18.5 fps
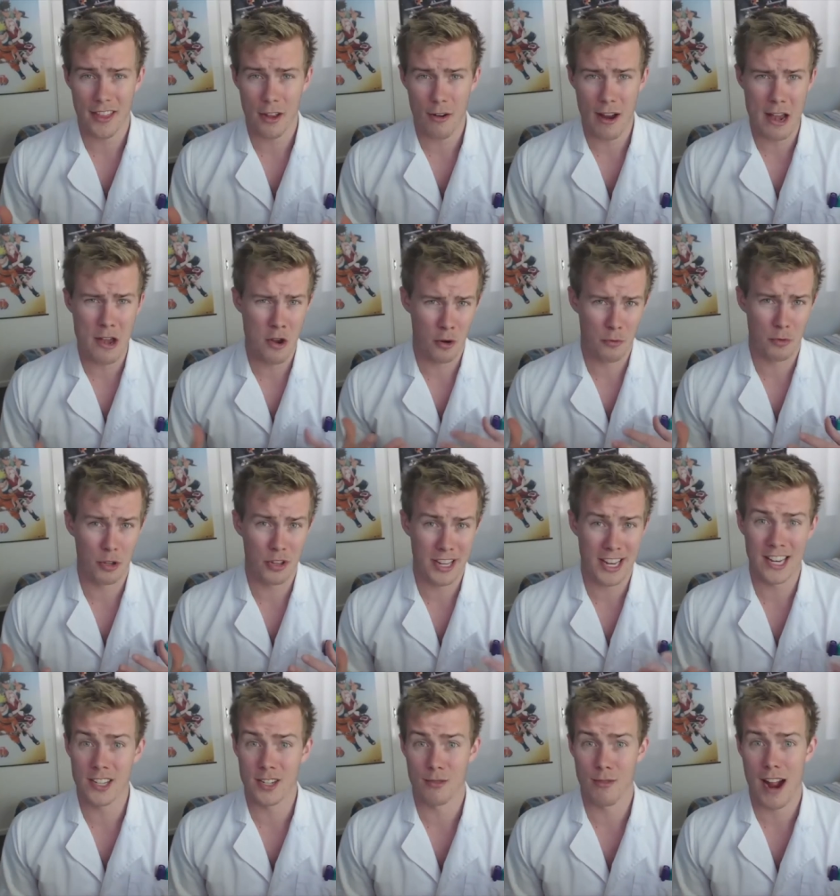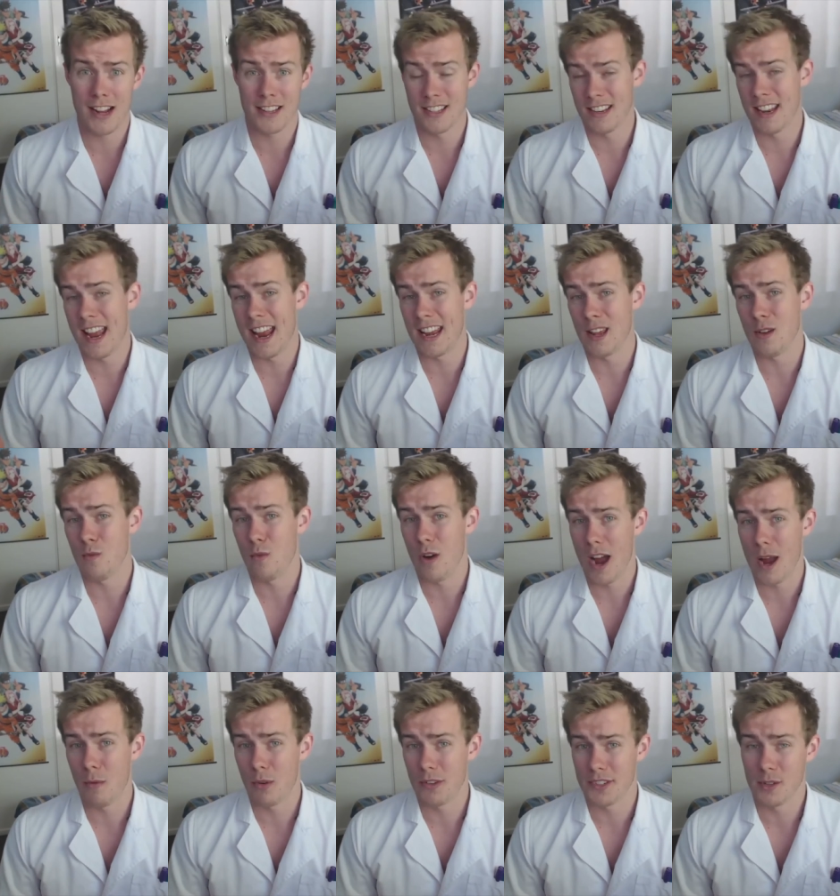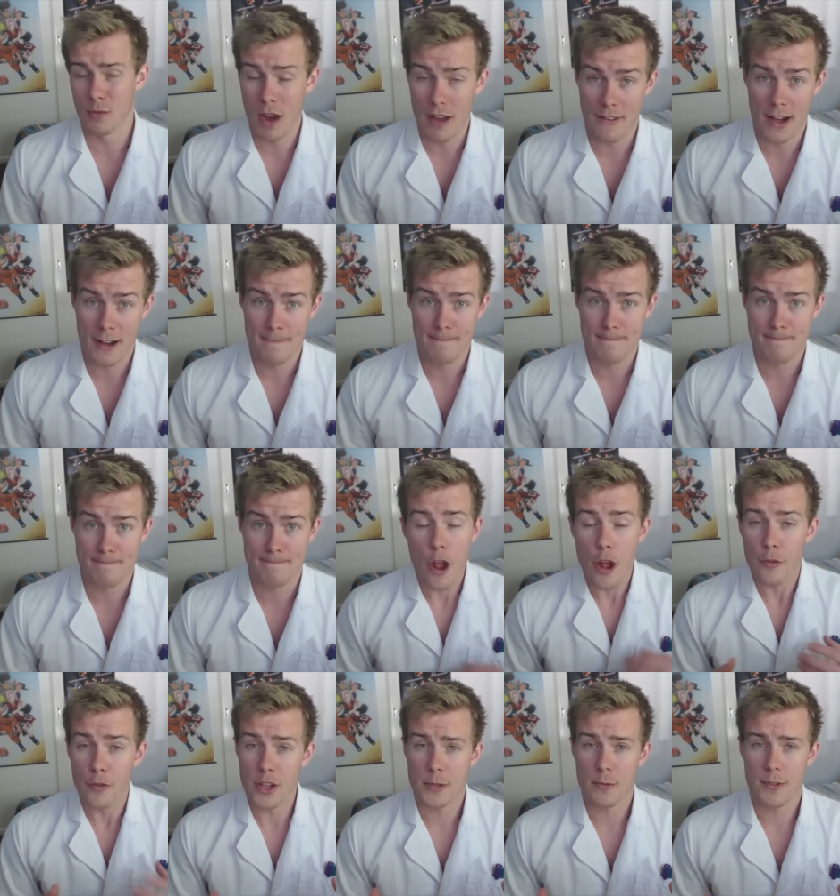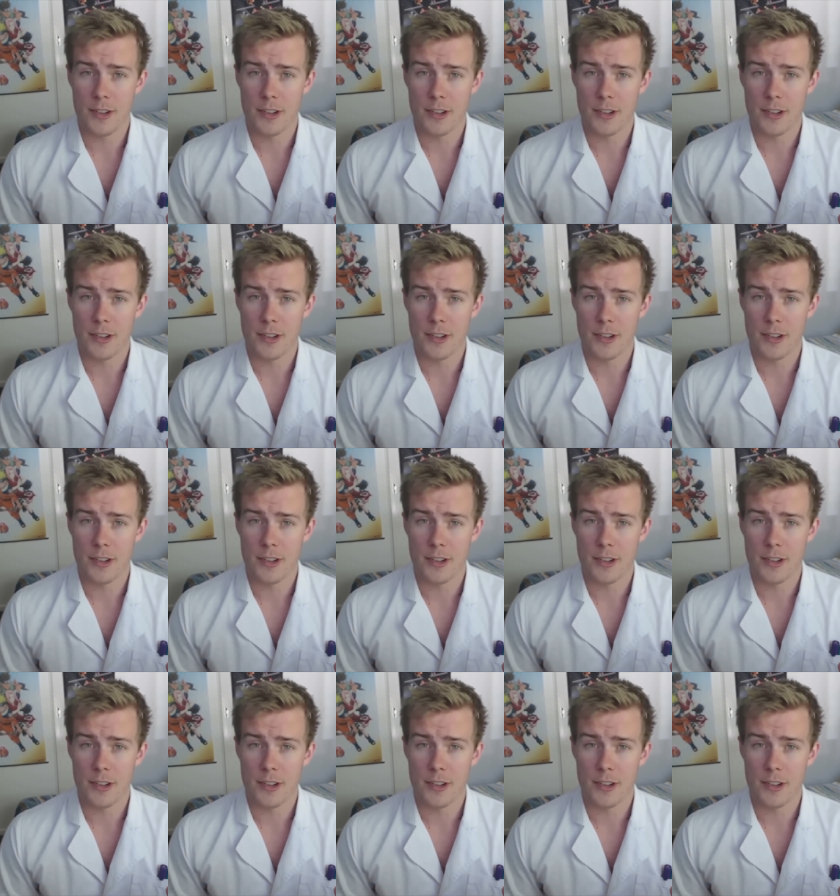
other and not really interact in any way whatsoever. This